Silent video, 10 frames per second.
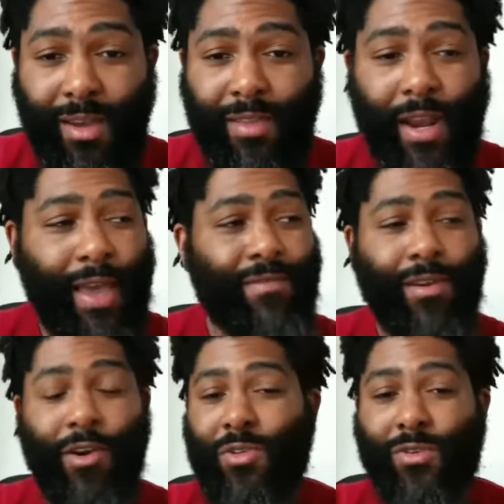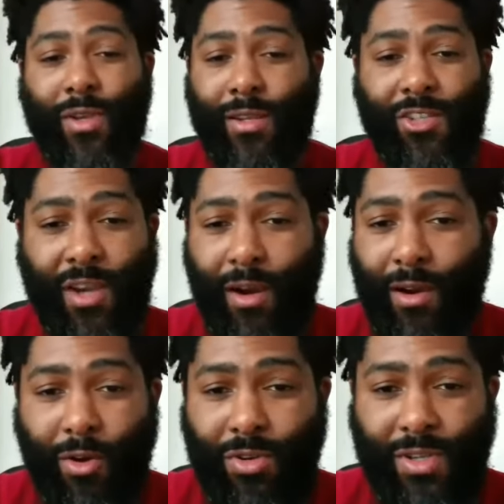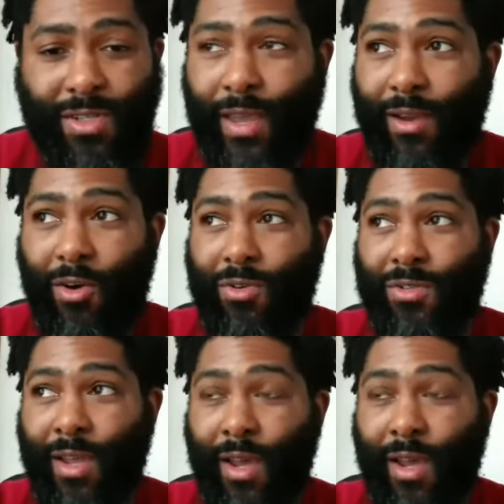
They didn't have to go to any shareholders or stakeholders.